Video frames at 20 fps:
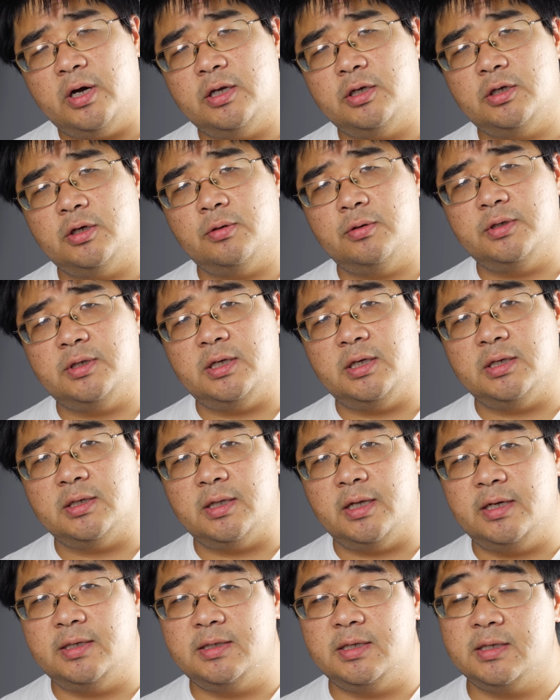why I chose
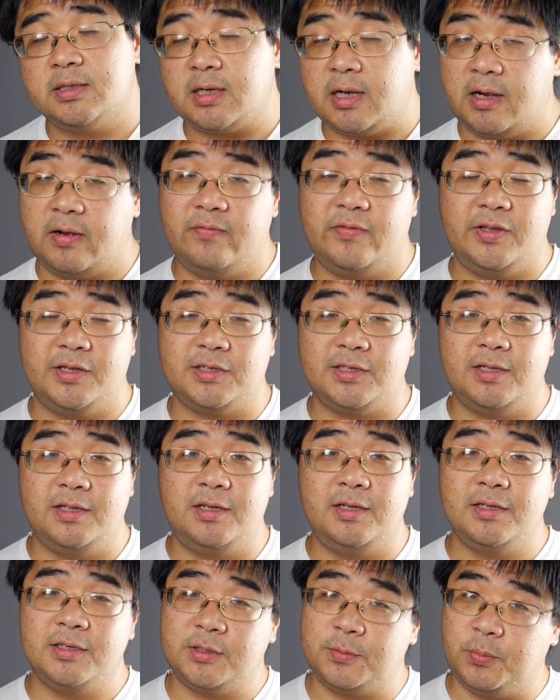these lenses
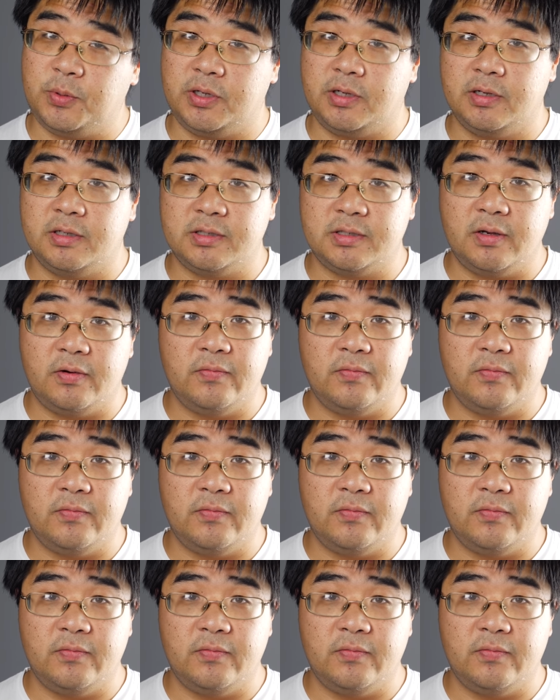obviously is because